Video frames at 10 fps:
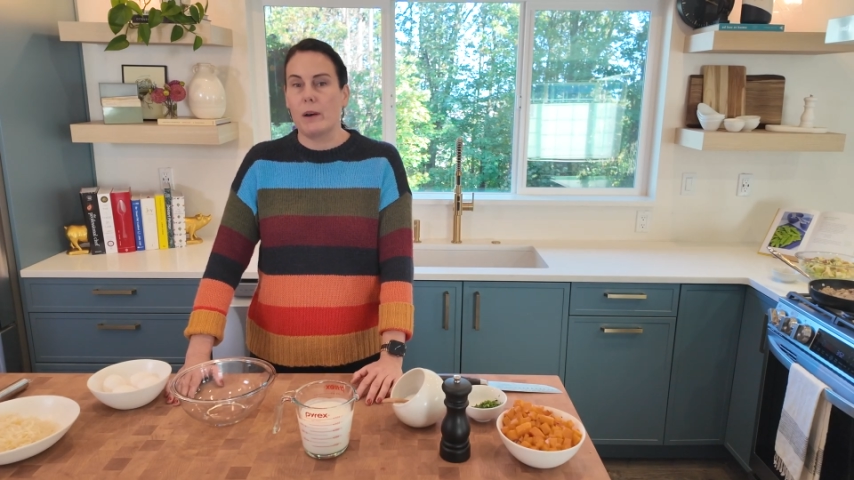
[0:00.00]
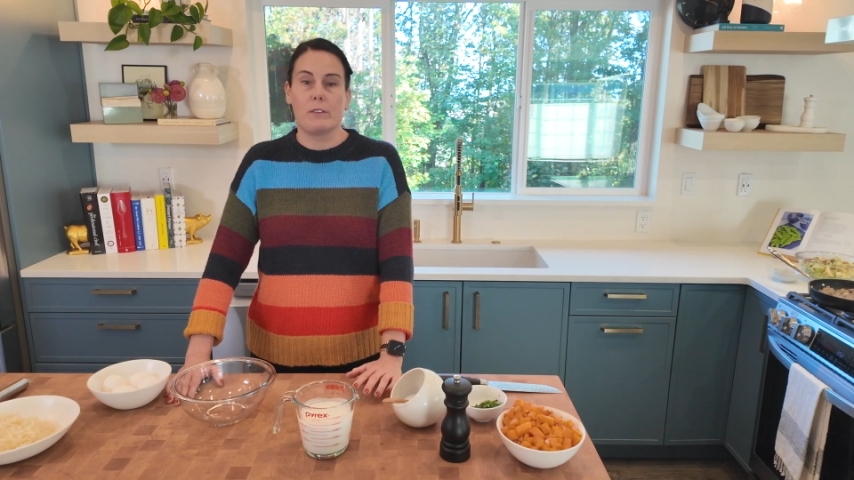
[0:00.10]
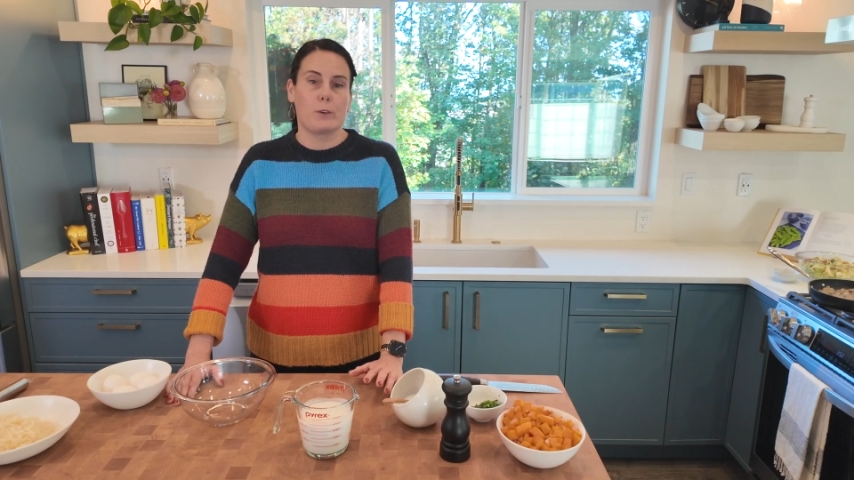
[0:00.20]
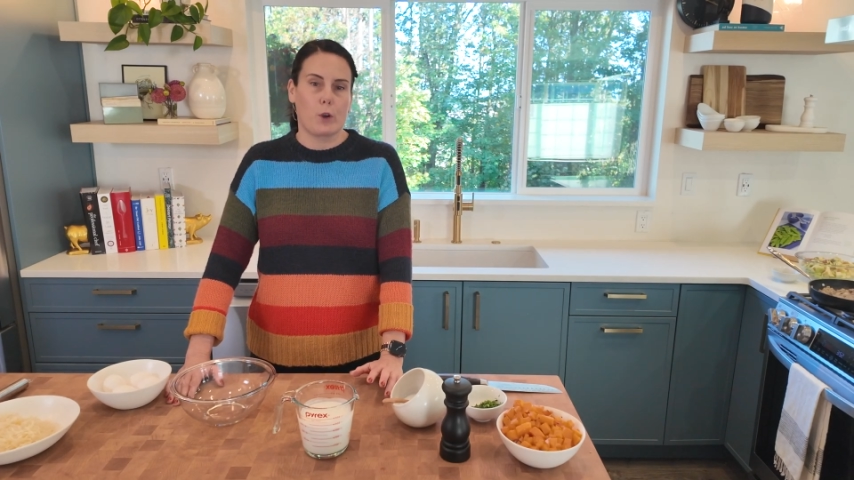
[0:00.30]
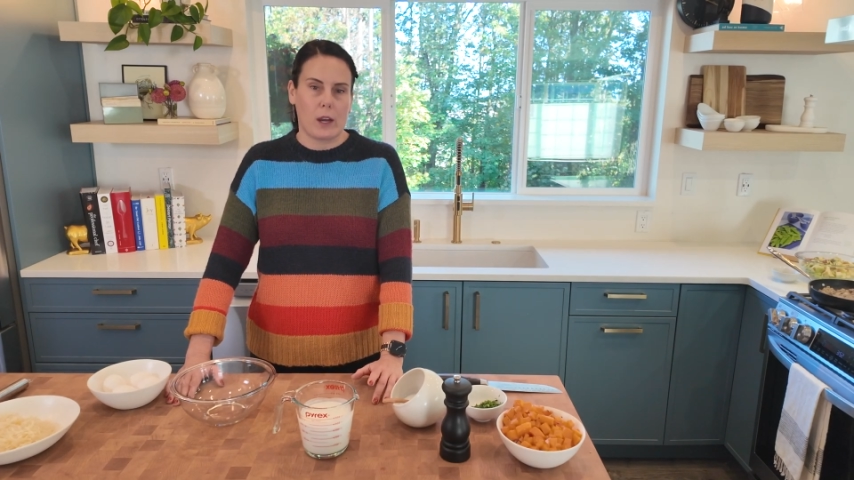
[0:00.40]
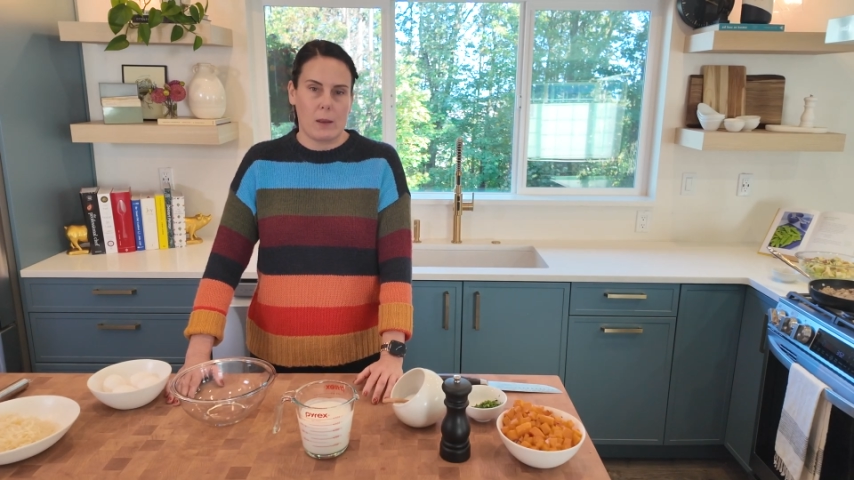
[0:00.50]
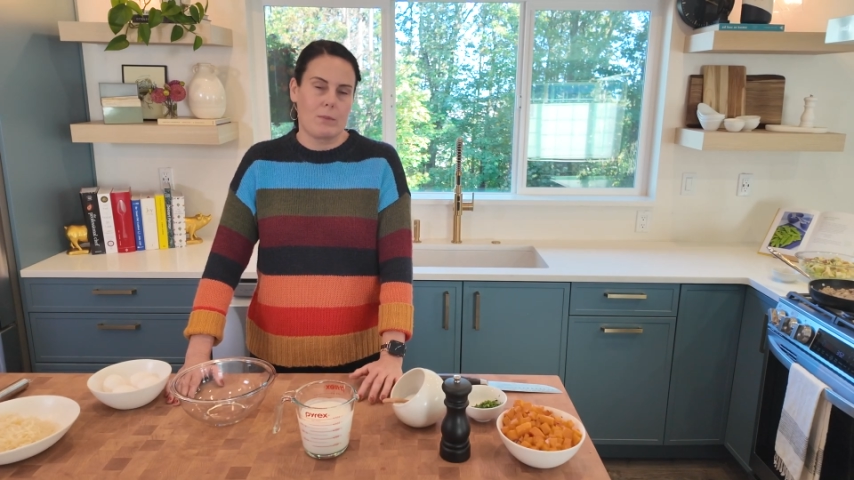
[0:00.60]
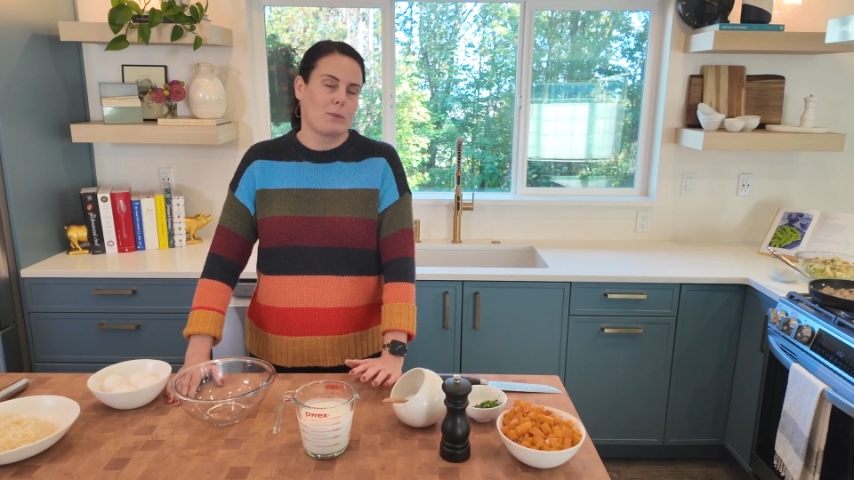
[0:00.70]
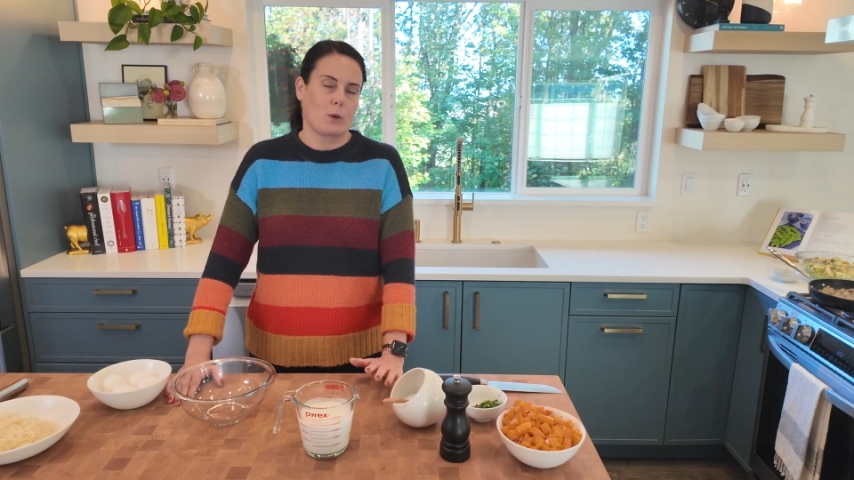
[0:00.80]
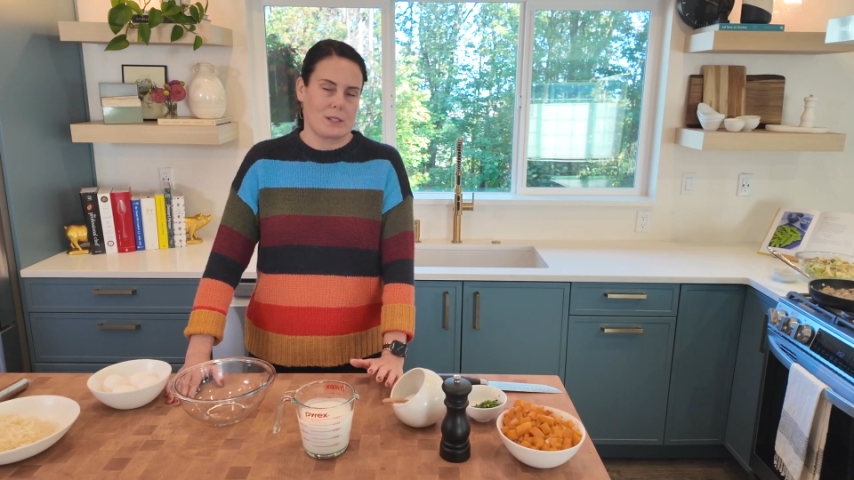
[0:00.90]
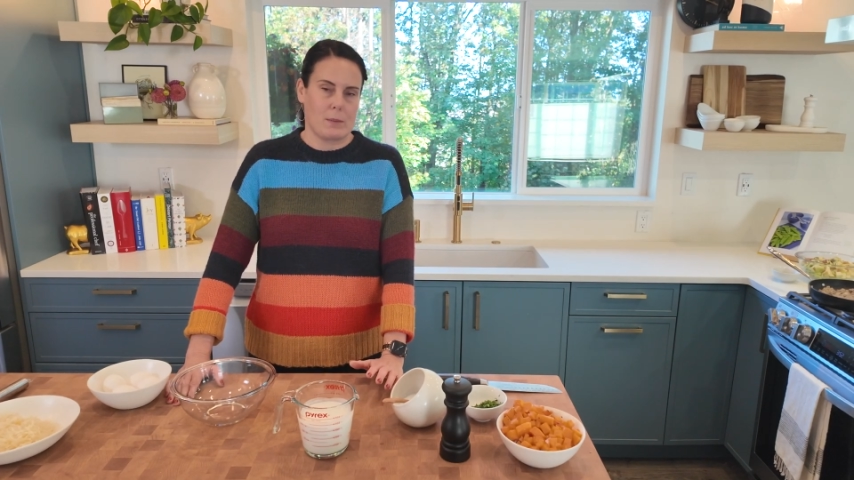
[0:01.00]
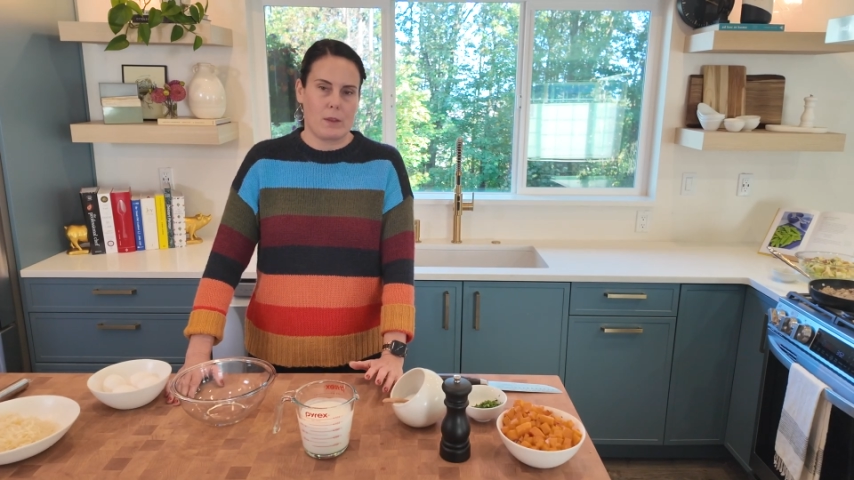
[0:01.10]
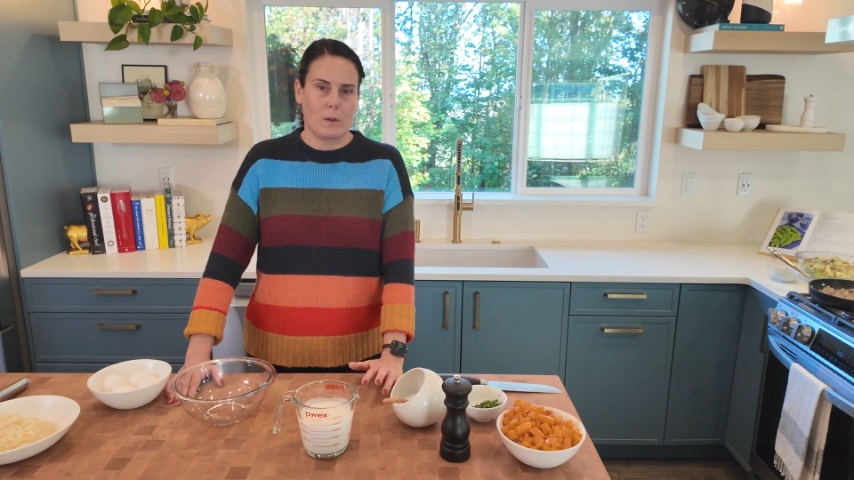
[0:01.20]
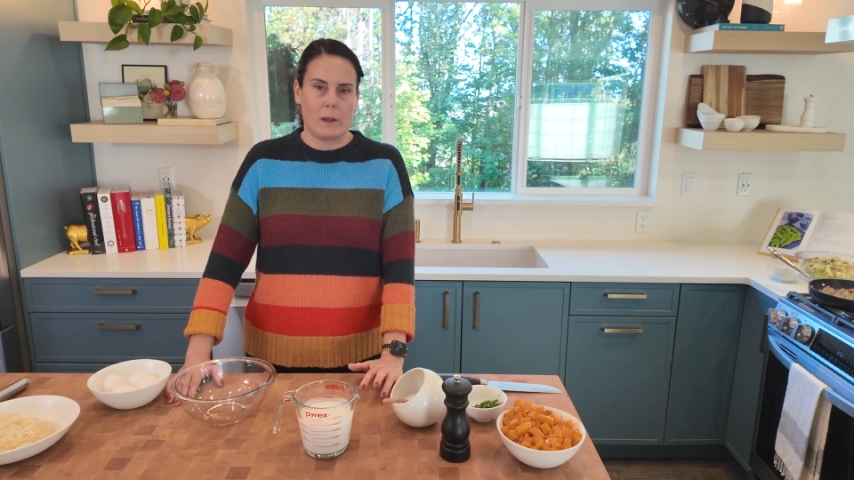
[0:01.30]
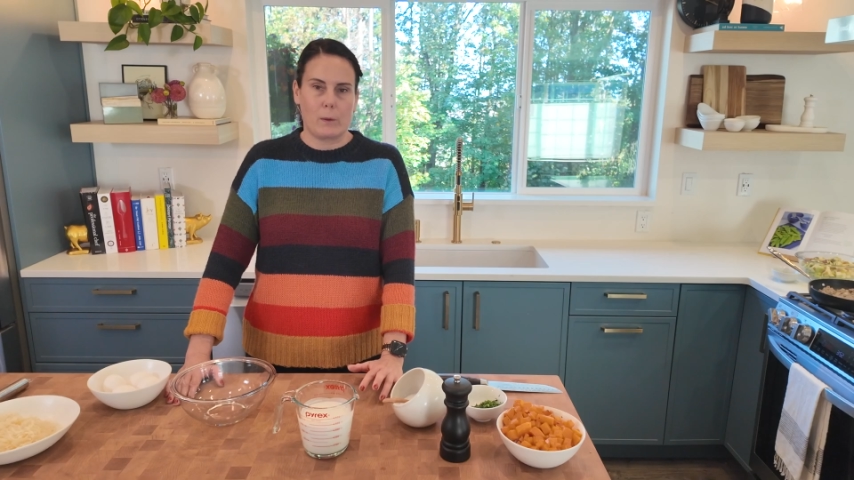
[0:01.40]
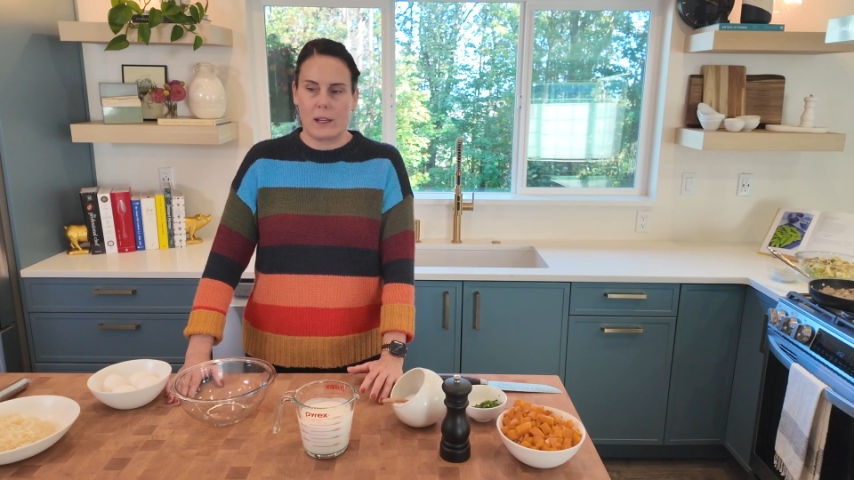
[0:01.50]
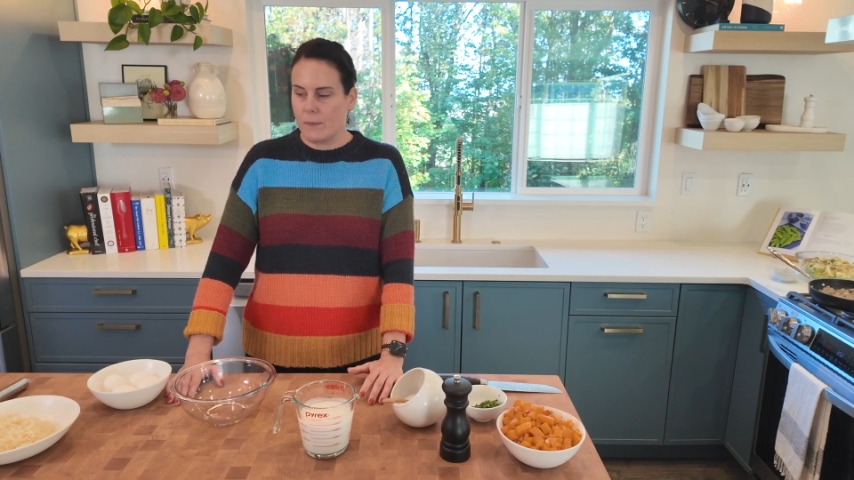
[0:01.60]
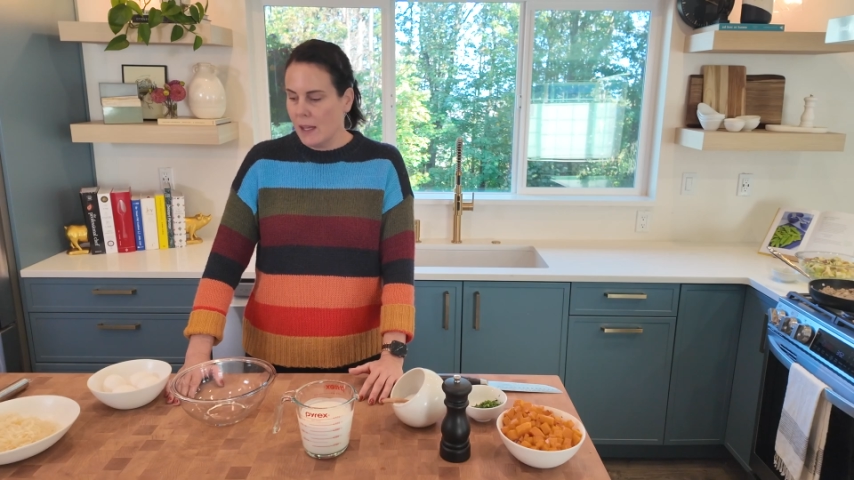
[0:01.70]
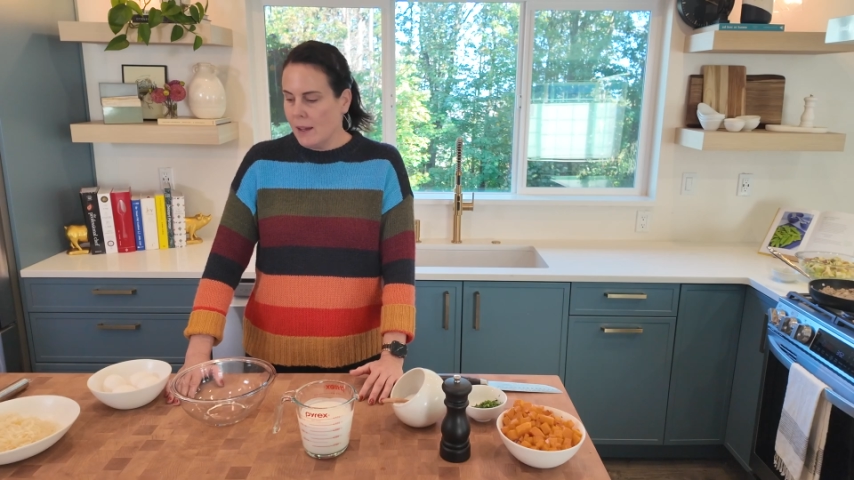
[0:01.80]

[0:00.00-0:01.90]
of cream or some other liquid.